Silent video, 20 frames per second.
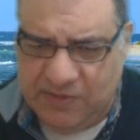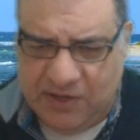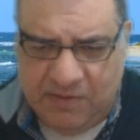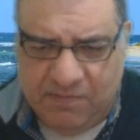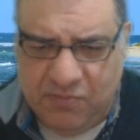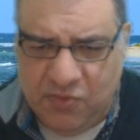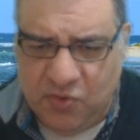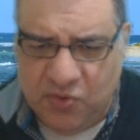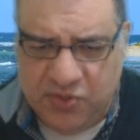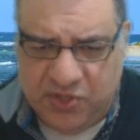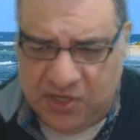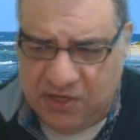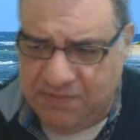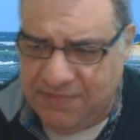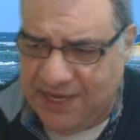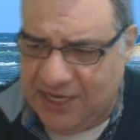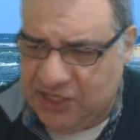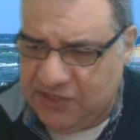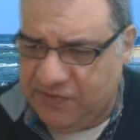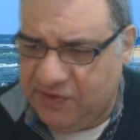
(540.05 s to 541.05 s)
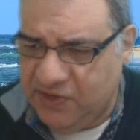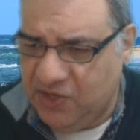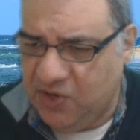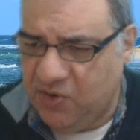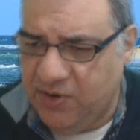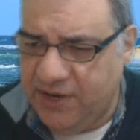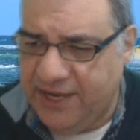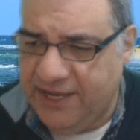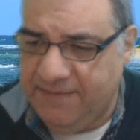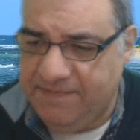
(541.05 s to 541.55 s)
more than a match for the
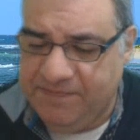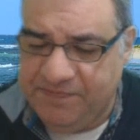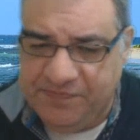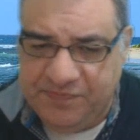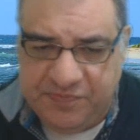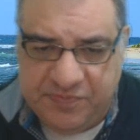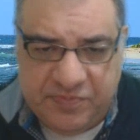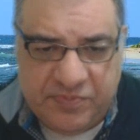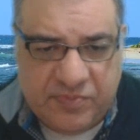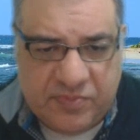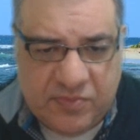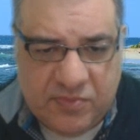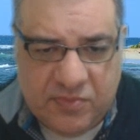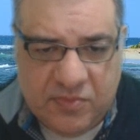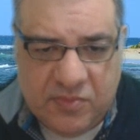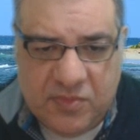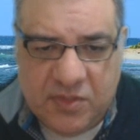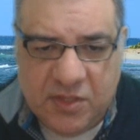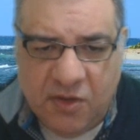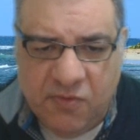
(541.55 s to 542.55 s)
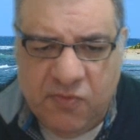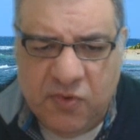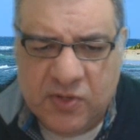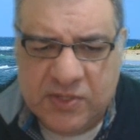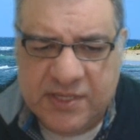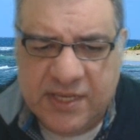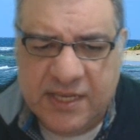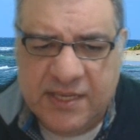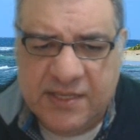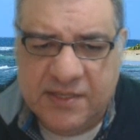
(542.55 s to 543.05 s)
queen. Rook
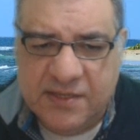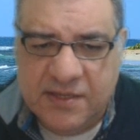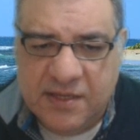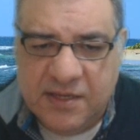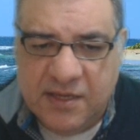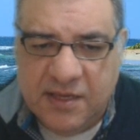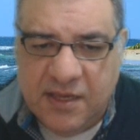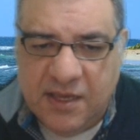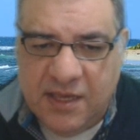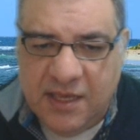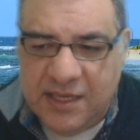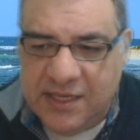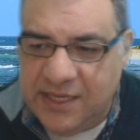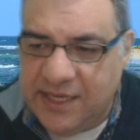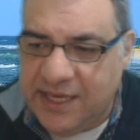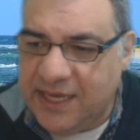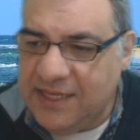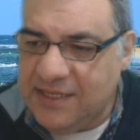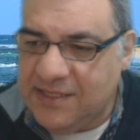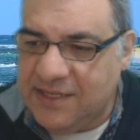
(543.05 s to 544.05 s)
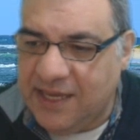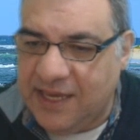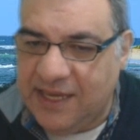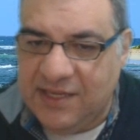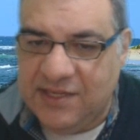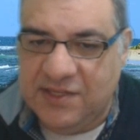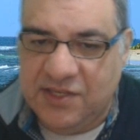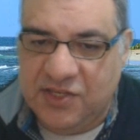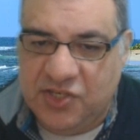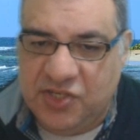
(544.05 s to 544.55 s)
takes, king
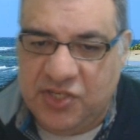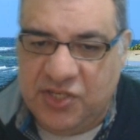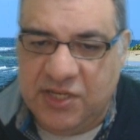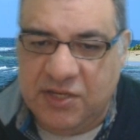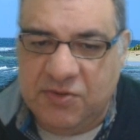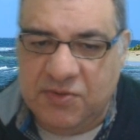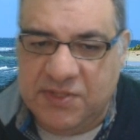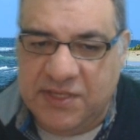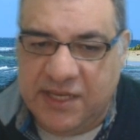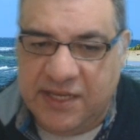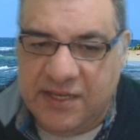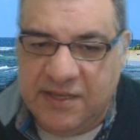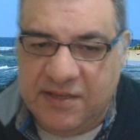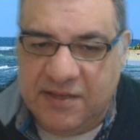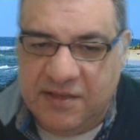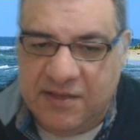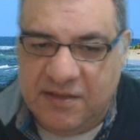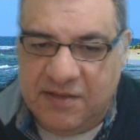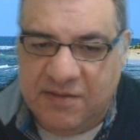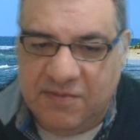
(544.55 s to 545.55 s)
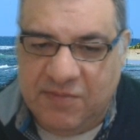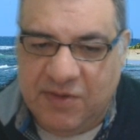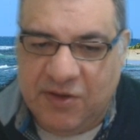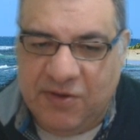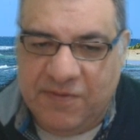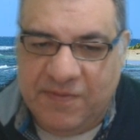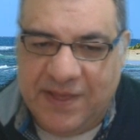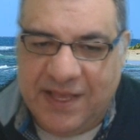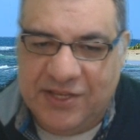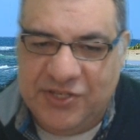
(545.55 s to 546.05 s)
takes, shielding.
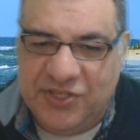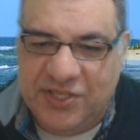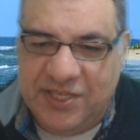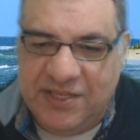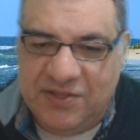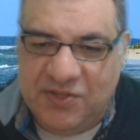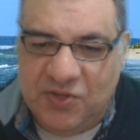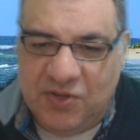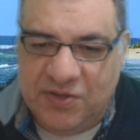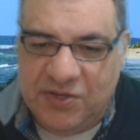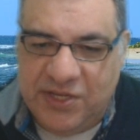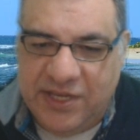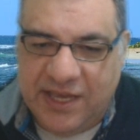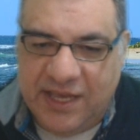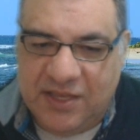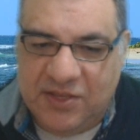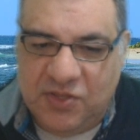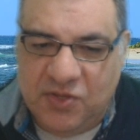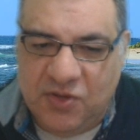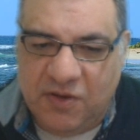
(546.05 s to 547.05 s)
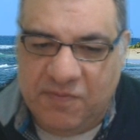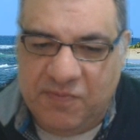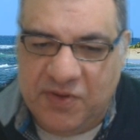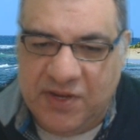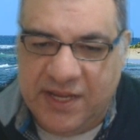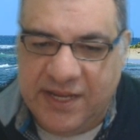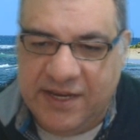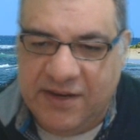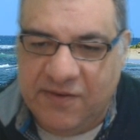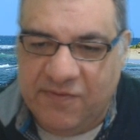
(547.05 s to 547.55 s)
Well, actually, not yet, not
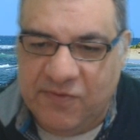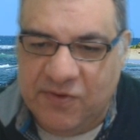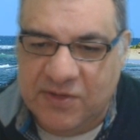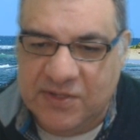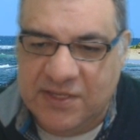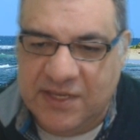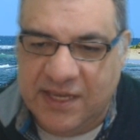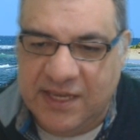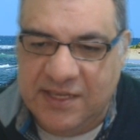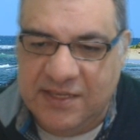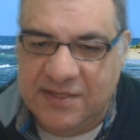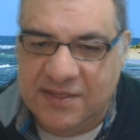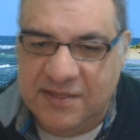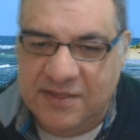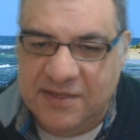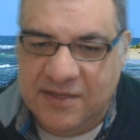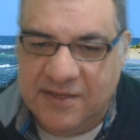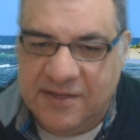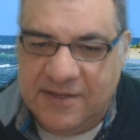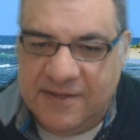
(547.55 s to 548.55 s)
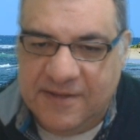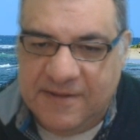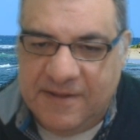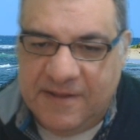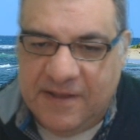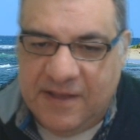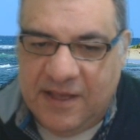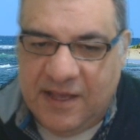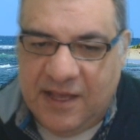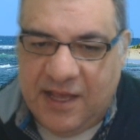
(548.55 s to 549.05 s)
playing rook takes.
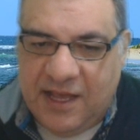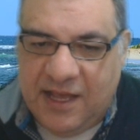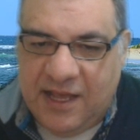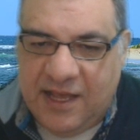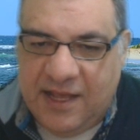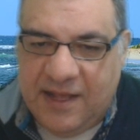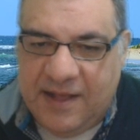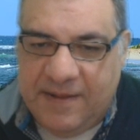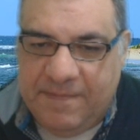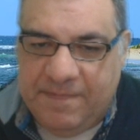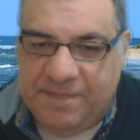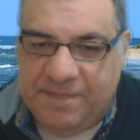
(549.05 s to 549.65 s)
So